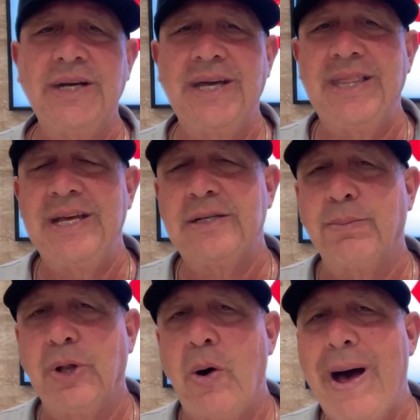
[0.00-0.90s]
in this
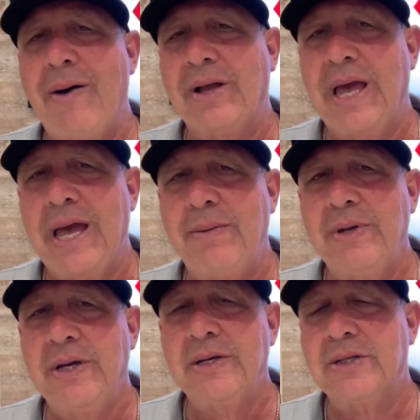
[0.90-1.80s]
blowout
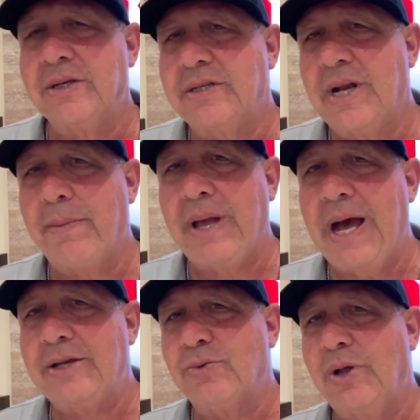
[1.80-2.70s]
game. So listen up,
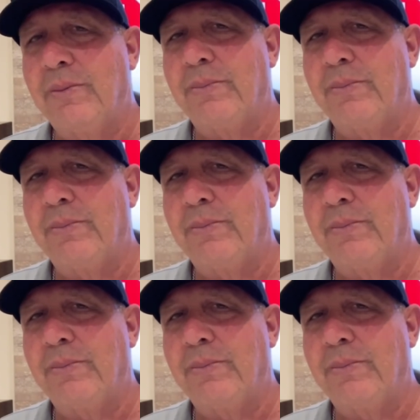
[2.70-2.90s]
guys. Real